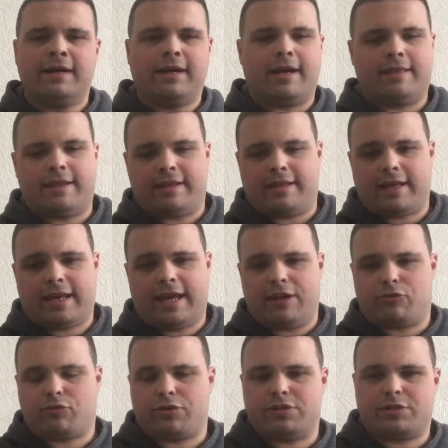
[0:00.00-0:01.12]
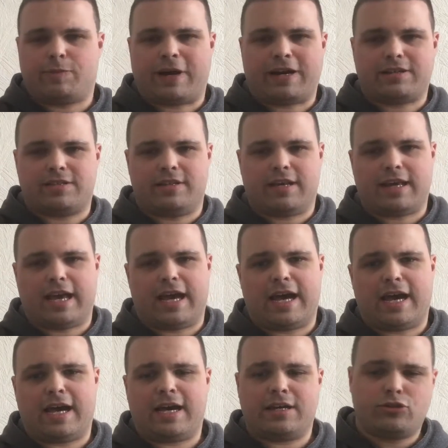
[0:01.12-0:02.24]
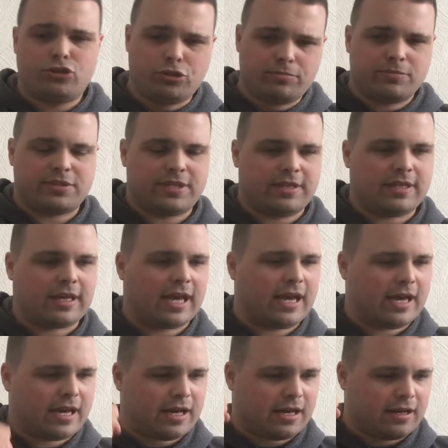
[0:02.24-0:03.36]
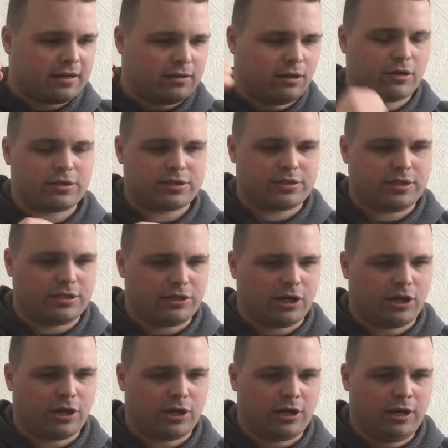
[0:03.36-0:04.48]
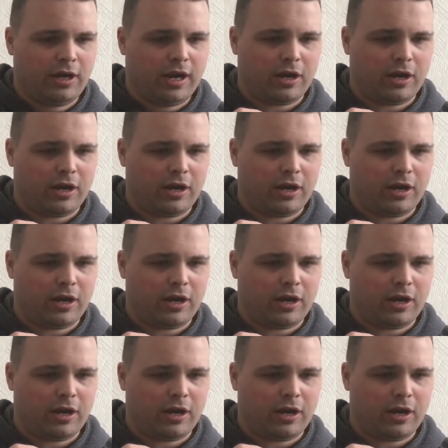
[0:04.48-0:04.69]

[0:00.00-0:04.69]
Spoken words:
And then the kid runs back to the car, jumps in the car, locks the door,